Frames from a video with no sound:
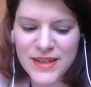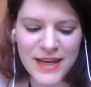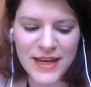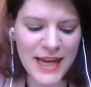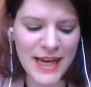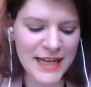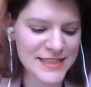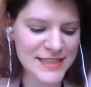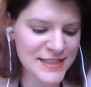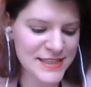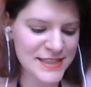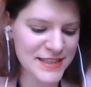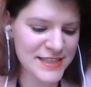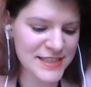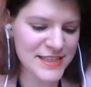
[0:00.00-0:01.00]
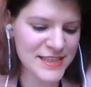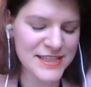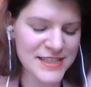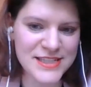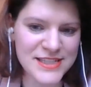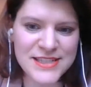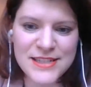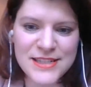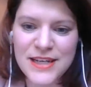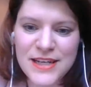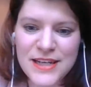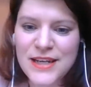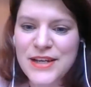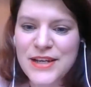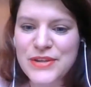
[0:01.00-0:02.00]
and this is
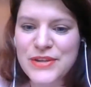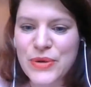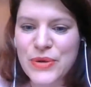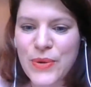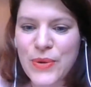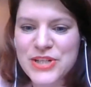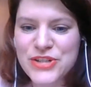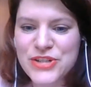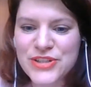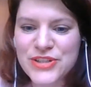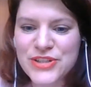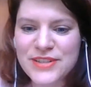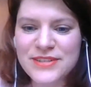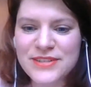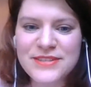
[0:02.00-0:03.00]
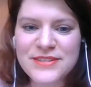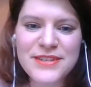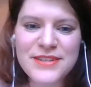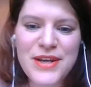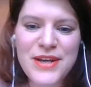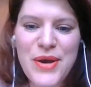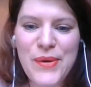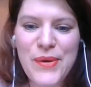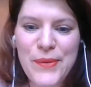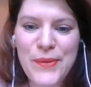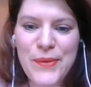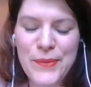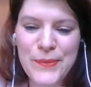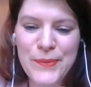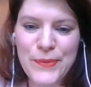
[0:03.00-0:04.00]
the question:
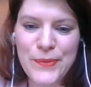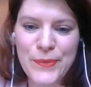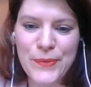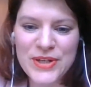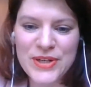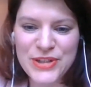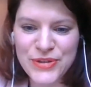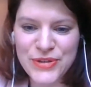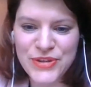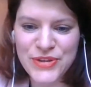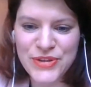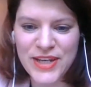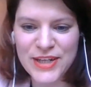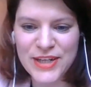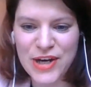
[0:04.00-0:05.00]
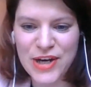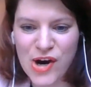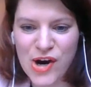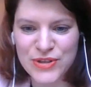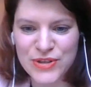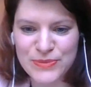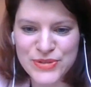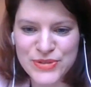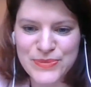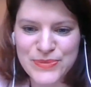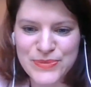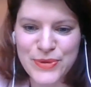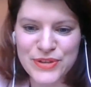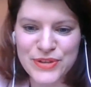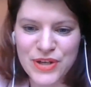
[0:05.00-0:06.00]
what do you think are the
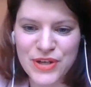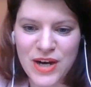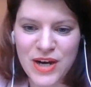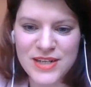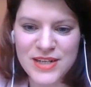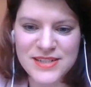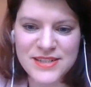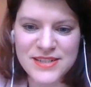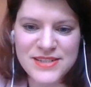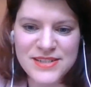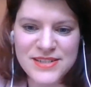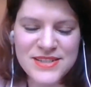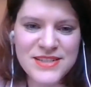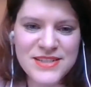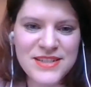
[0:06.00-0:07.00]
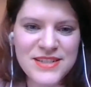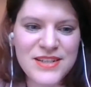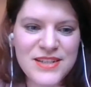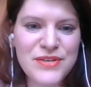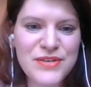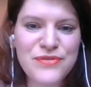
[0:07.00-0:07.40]
most important causes